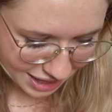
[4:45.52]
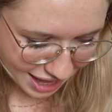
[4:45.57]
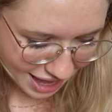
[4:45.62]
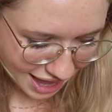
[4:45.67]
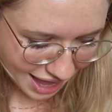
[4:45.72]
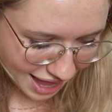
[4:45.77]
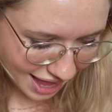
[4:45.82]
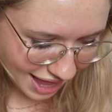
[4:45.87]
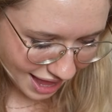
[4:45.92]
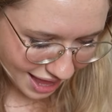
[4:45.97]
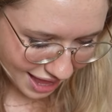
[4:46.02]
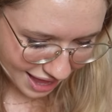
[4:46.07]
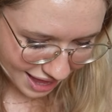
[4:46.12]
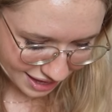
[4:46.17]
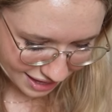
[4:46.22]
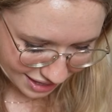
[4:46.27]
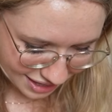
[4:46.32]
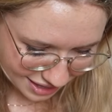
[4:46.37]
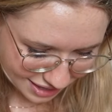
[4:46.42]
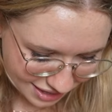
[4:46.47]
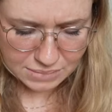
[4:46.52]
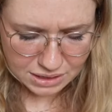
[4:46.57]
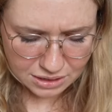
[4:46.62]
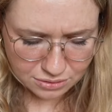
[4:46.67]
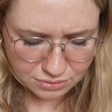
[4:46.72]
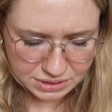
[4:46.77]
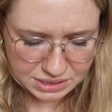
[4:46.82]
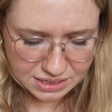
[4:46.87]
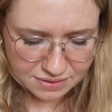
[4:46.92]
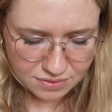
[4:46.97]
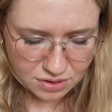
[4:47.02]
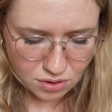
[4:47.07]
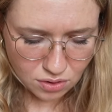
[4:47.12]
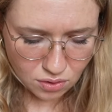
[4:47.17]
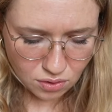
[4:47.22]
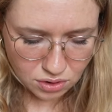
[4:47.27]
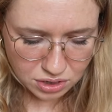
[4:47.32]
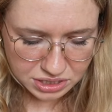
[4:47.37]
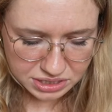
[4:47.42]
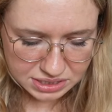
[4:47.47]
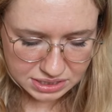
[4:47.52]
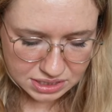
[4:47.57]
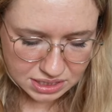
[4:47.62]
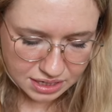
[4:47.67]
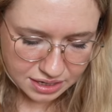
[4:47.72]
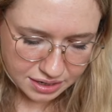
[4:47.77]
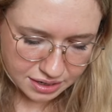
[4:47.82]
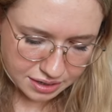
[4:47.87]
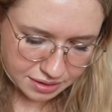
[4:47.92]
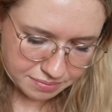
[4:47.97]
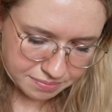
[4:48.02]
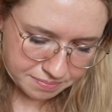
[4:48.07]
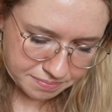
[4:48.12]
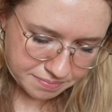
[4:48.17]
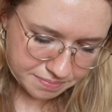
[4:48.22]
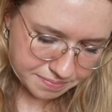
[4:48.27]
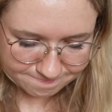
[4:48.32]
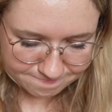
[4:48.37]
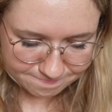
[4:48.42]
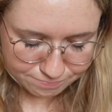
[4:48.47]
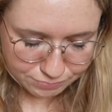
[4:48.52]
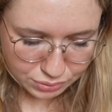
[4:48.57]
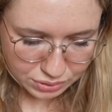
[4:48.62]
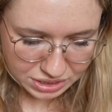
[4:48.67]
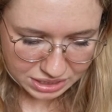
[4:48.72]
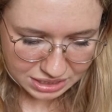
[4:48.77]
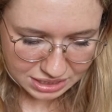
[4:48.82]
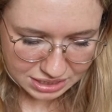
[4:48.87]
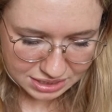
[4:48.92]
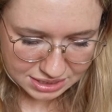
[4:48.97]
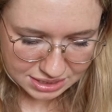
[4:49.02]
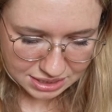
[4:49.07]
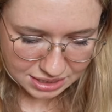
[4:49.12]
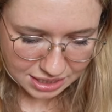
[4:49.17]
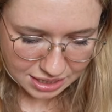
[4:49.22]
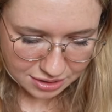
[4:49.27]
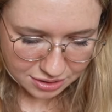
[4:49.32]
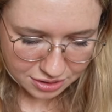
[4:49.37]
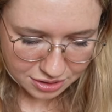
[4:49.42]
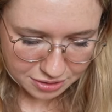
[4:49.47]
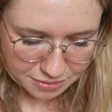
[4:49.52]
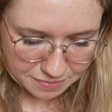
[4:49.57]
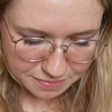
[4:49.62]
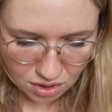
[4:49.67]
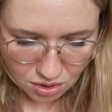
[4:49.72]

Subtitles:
the heck? I always have the hardest time putting these together.